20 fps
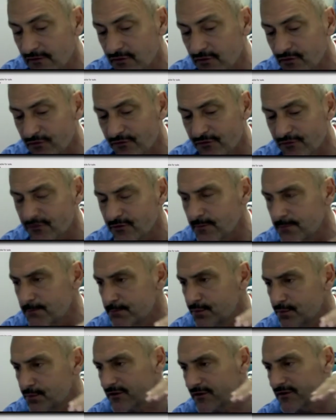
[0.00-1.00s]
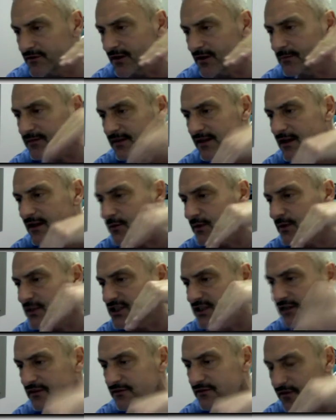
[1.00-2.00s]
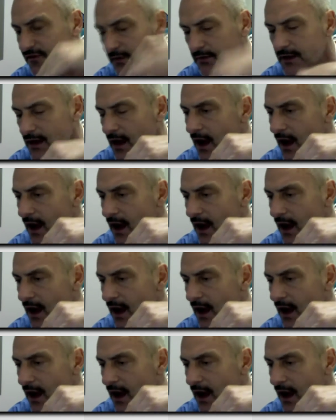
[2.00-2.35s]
put something which is very hard